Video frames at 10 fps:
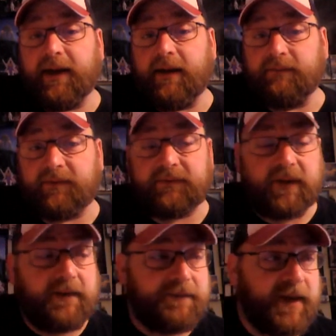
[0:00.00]
a.m.
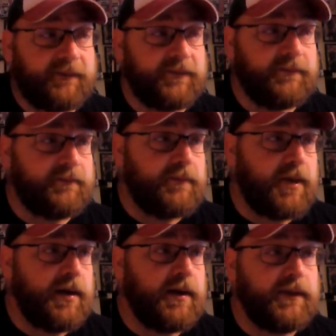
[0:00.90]
Just got back from
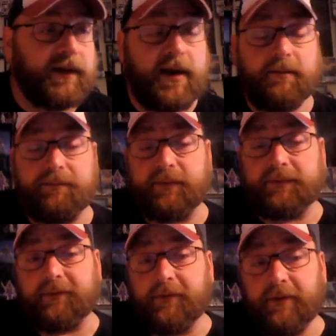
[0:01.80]
the comic
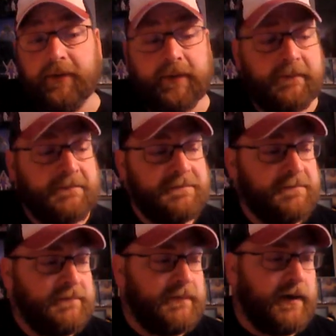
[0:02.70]
book store.
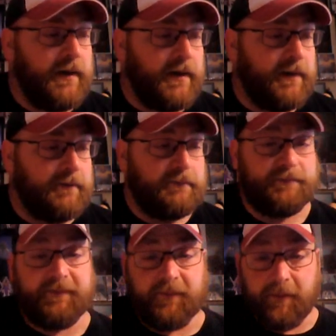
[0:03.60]

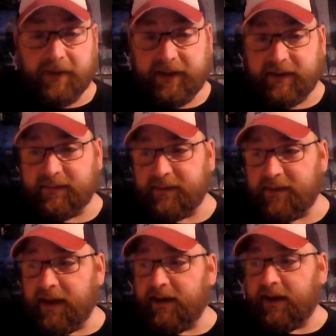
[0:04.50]
Before we get
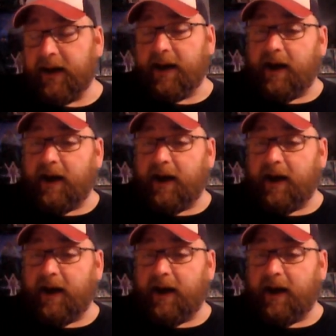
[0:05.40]
into that,